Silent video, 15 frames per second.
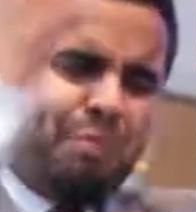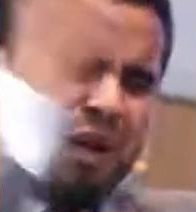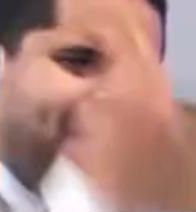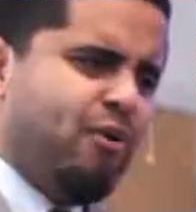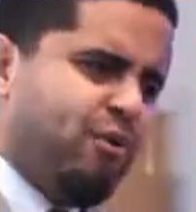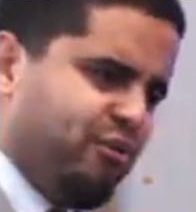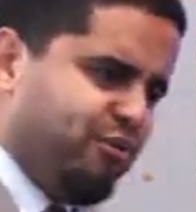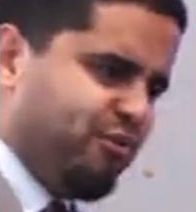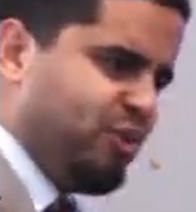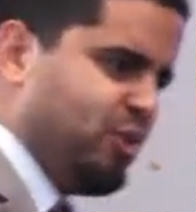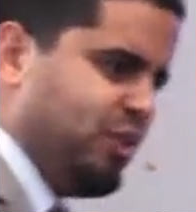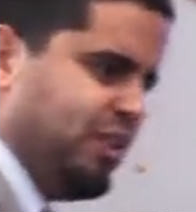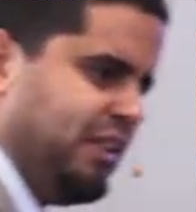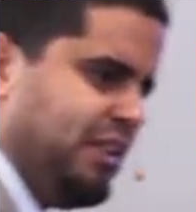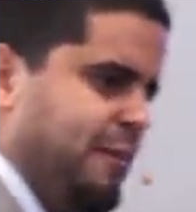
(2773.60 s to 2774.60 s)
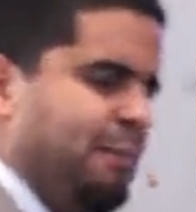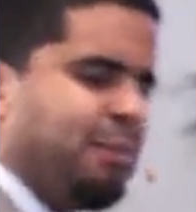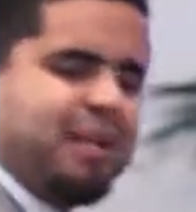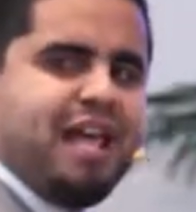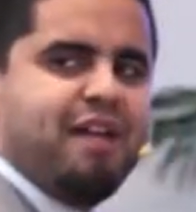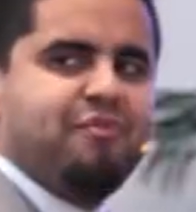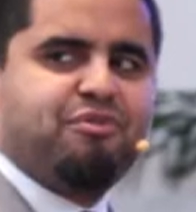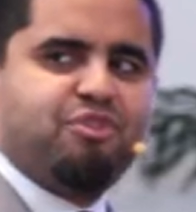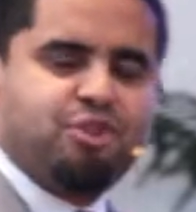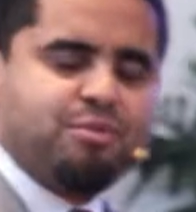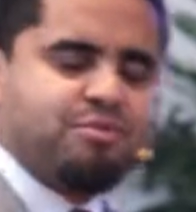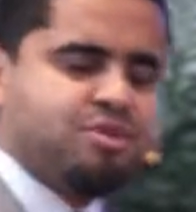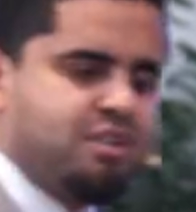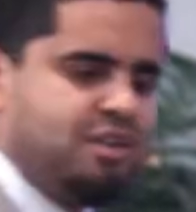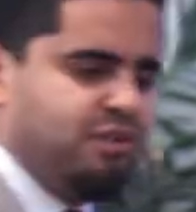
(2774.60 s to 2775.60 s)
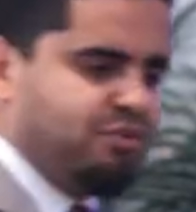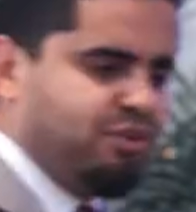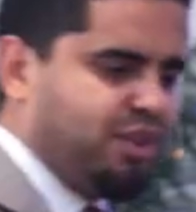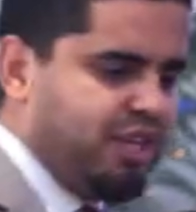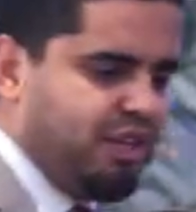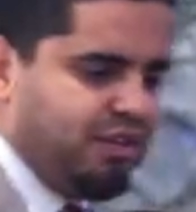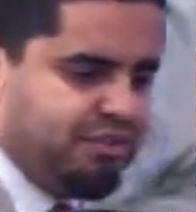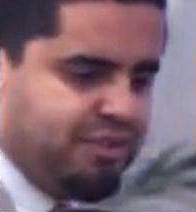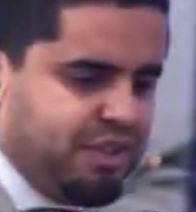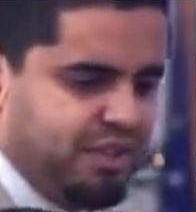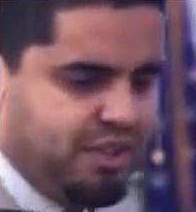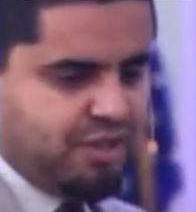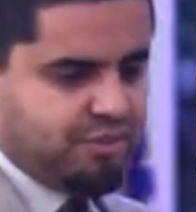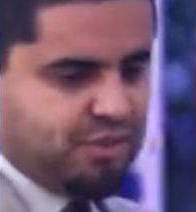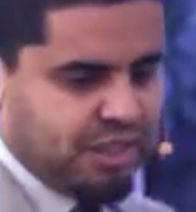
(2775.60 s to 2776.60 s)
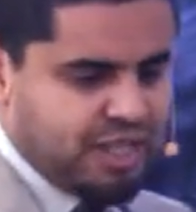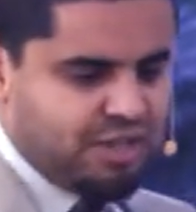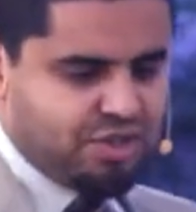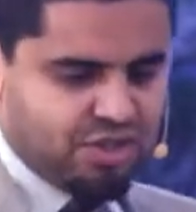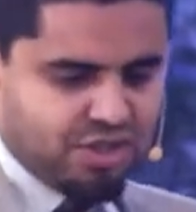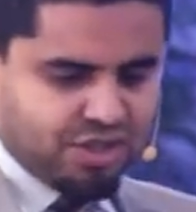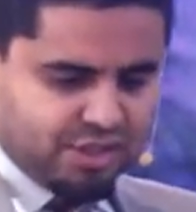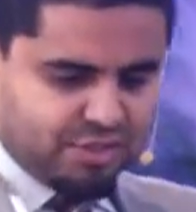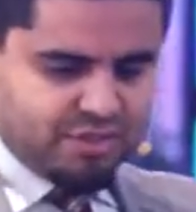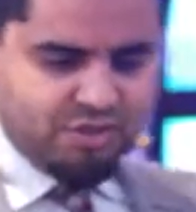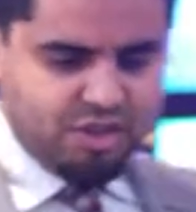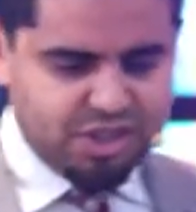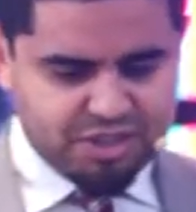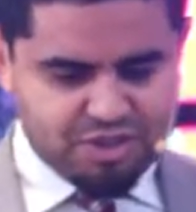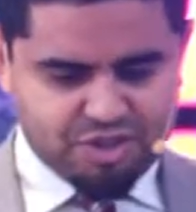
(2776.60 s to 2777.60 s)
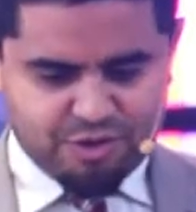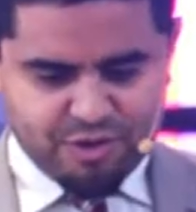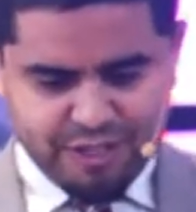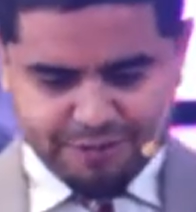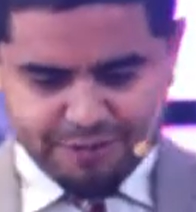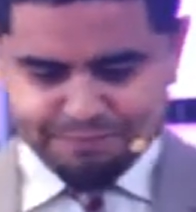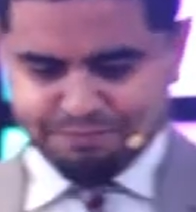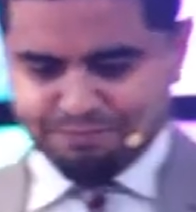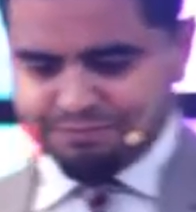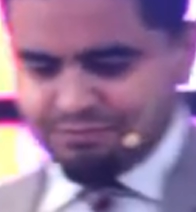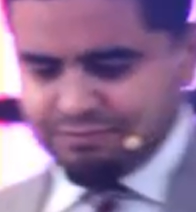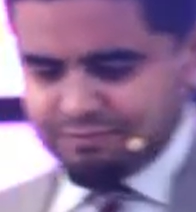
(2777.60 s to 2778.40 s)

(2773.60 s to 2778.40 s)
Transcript: two powerful platforms for healthy relationships. If you look at the screen,